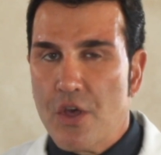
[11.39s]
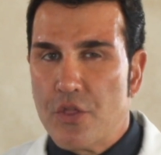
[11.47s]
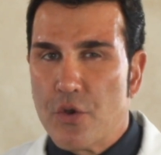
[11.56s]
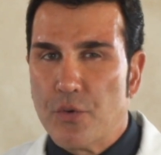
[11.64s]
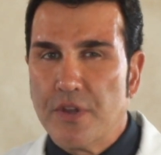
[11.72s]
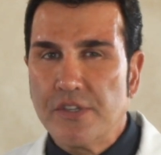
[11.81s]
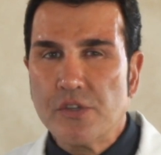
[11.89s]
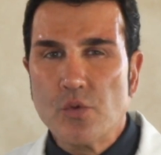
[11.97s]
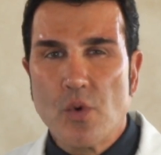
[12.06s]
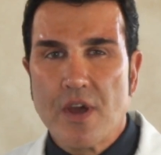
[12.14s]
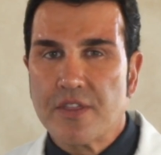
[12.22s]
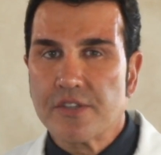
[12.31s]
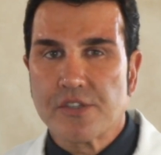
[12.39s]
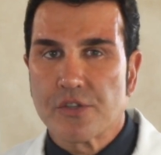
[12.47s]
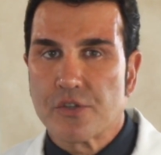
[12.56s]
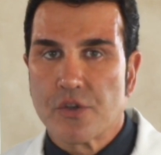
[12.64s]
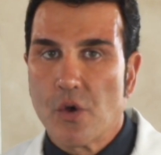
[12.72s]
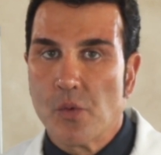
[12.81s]
The reason why this
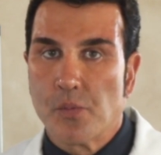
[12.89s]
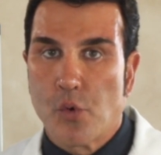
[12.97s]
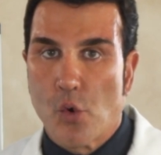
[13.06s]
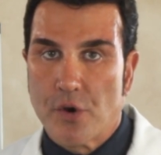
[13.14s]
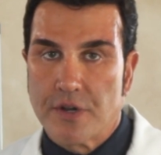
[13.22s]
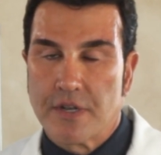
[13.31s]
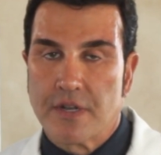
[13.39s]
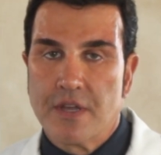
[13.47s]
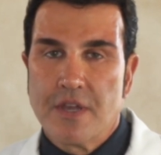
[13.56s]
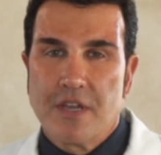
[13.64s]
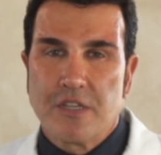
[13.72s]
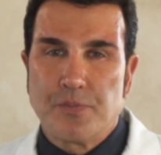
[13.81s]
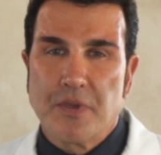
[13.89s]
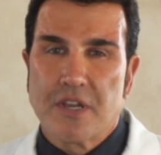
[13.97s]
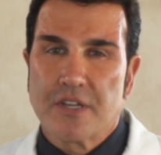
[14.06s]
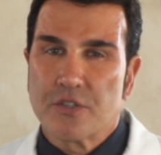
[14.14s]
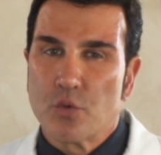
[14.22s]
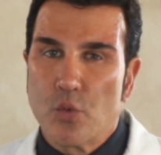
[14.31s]
is so important is
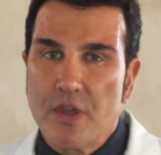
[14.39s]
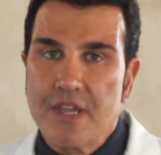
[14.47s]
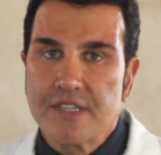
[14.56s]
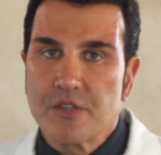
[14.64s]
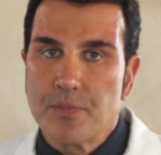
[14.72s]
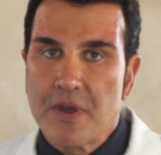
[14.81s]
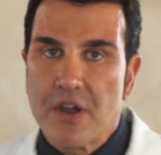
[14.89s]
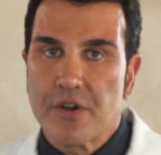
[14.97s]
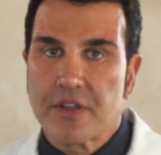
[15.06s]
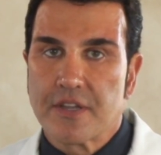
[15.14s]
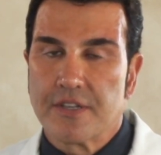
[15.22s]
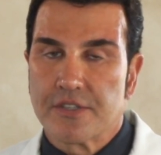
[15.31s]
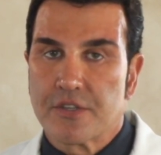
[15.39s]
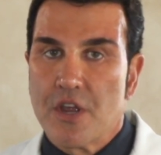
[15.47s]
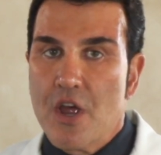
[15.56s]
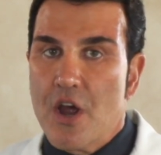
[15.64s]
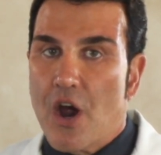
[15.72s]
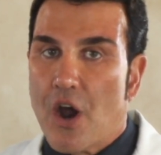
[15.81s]
because we as Americans
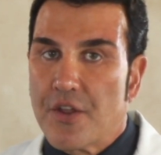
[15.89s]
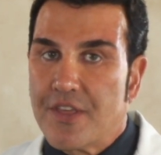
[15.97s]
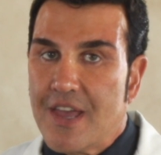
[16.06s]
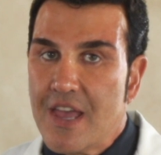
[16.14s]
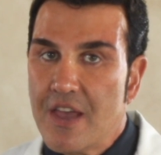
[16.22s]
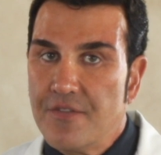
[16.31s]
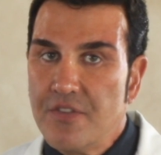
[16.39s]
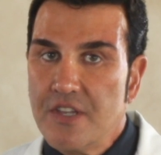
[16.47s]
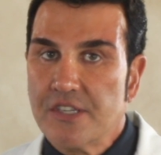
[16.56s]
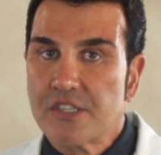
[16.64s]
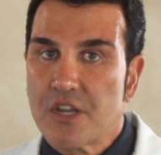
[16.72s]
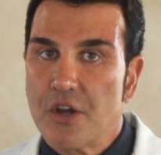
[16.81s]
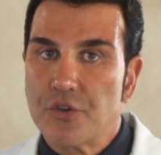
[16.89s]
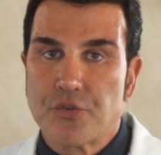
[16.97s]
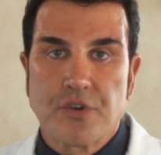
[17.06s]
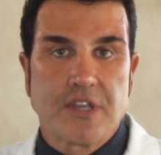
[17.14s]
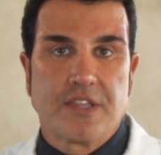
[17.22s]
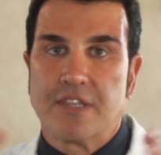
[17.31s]
are the heaviest
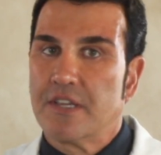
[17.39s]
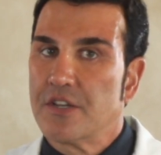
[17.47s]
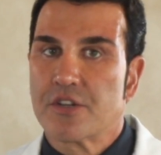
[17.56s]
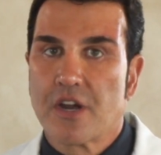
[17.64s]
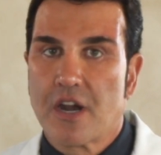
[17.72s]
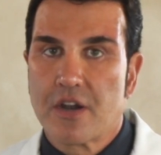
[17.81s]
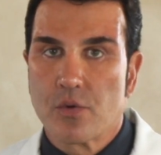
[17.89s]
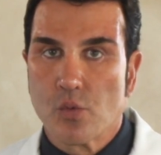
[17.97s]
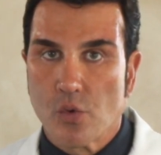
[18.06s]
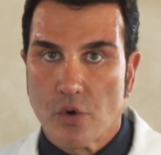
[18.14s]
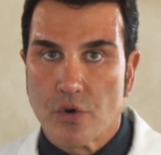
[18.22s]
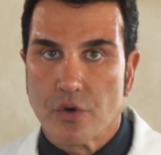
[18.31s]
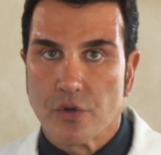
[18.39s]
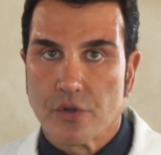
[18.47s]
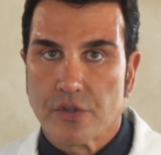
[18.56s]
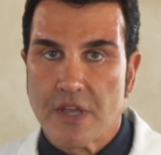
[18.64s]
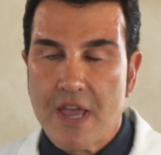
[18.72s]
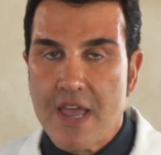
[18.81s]
country in the entire
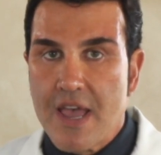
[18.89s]
world.